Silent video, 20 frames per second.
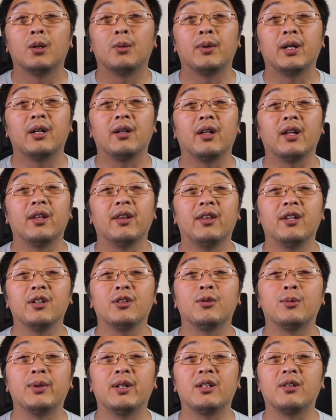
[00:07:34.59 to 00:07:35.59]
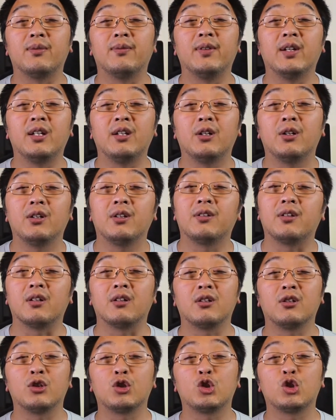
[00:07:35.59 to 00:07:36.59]
Well, this week's video is a
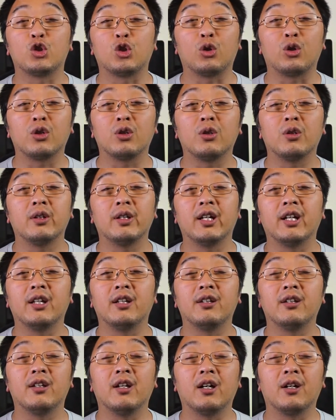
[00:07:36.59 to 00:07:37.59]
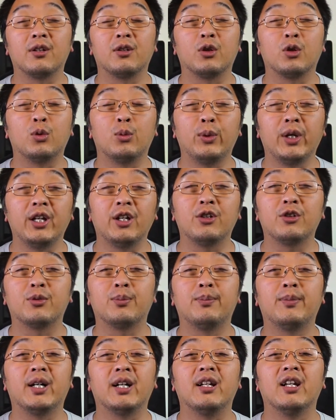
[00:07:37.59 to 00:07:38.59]
little shorter than other weeks,
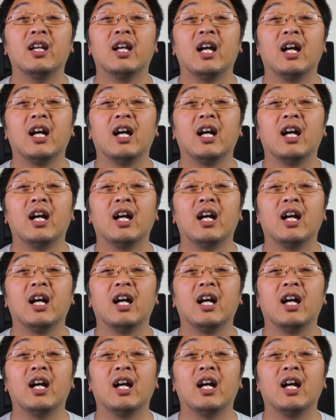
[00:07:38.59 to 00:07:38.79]
but